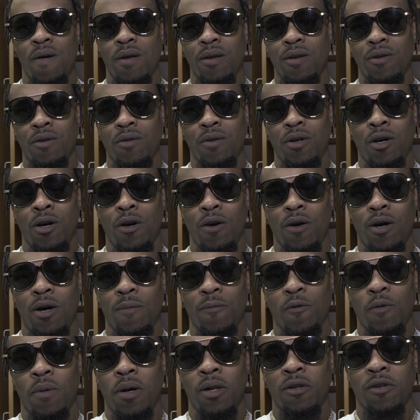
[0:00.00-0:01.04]

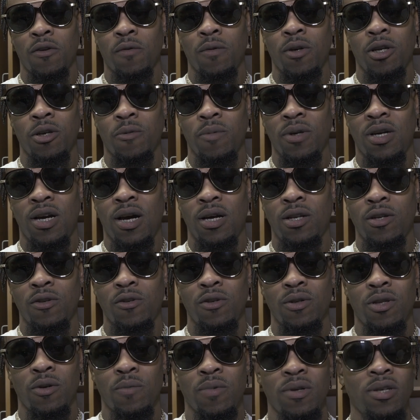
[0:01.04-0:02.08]
throughout the week, we kind of
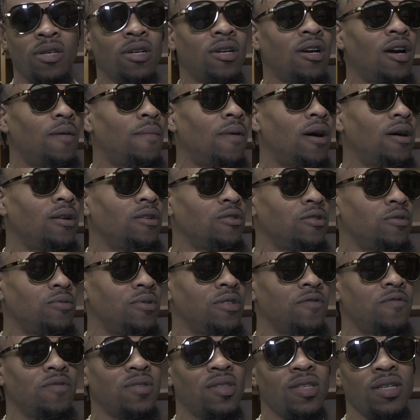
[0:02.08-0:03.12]
knew that we could come out and do
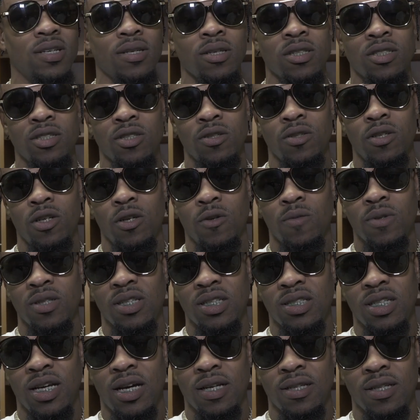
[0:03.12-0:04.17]
different things. We
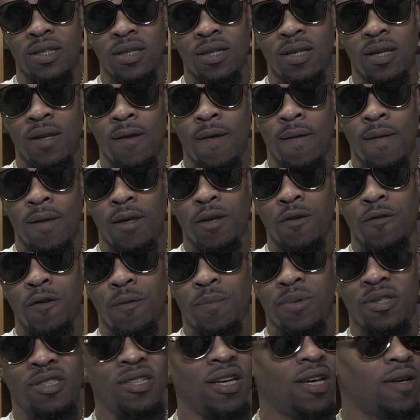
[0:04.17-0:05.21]
just had to,
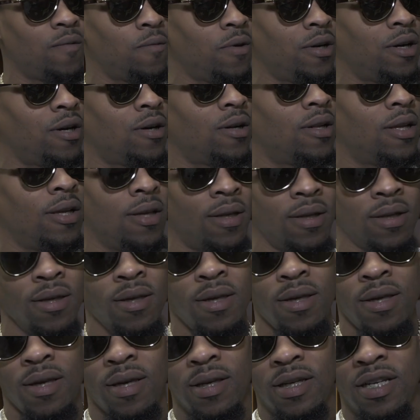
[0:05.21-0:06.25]
protect well and
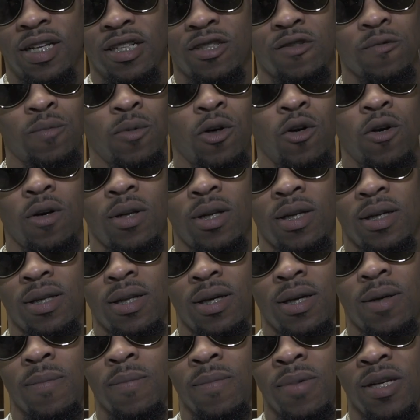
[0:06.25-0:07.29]
catch the ball.
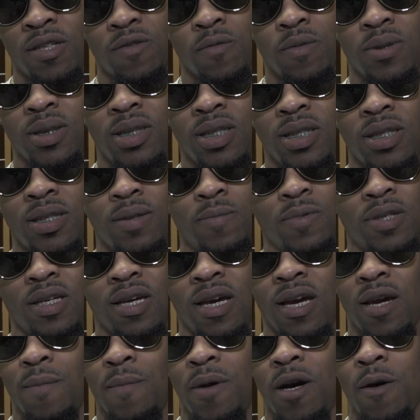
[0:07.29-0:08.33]
And that's what we did. We
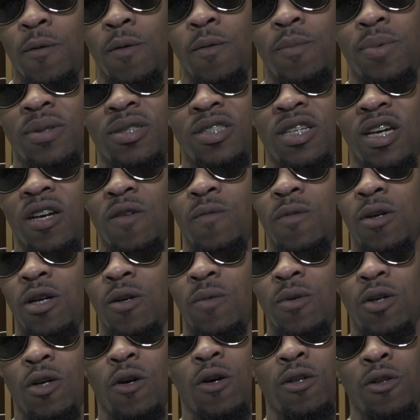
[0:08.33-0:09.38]
came out, we protect
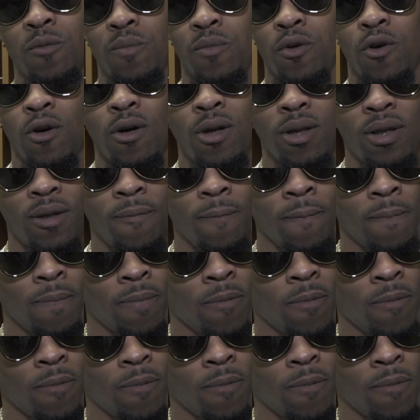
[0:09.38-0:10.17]
well, we caught the ball and